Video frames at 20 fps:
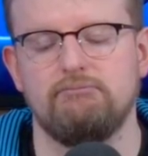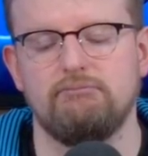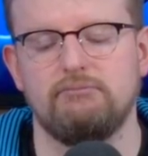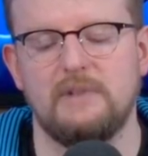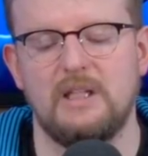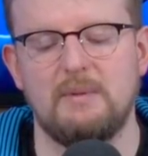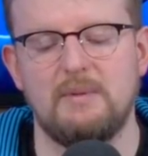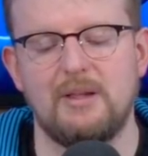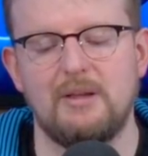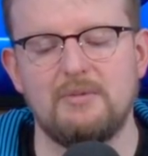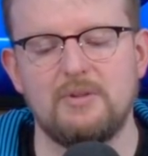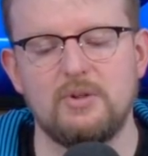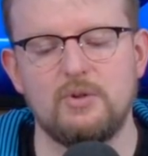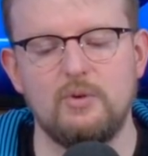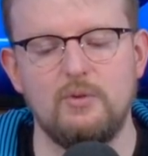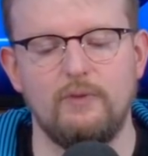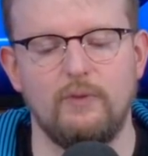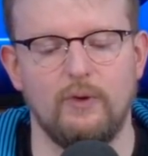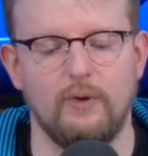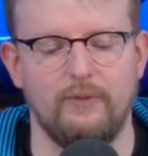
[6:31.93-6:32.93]
Then it becomes a
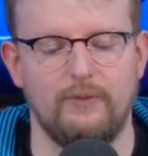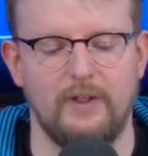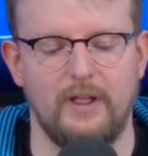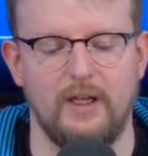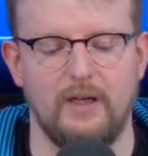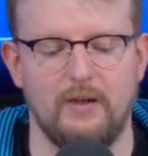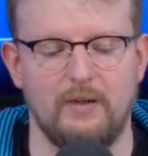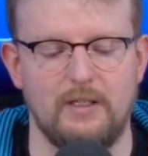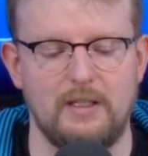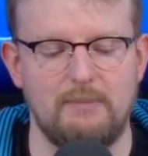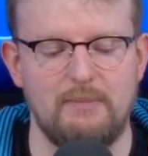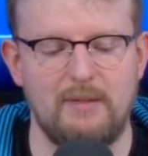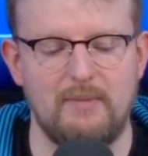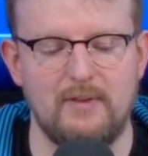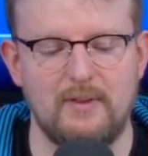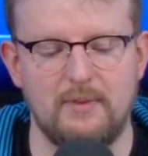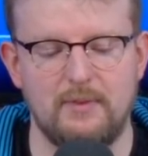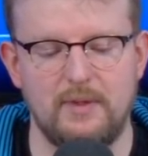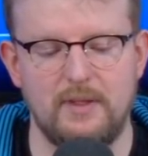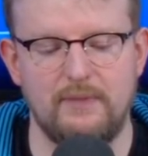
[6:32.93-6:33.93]
2/4 flyer, and then maybe
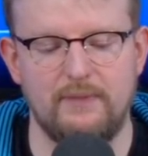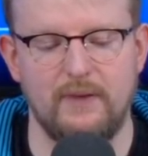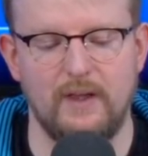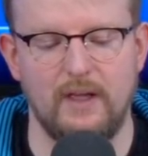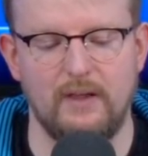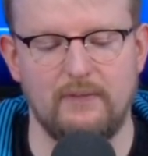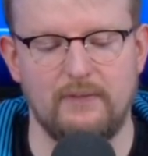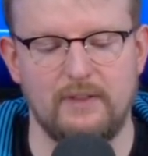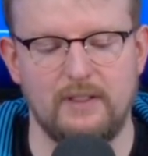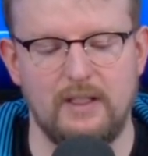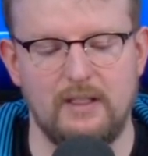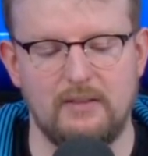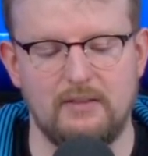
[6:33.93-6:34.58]
a 3/5, and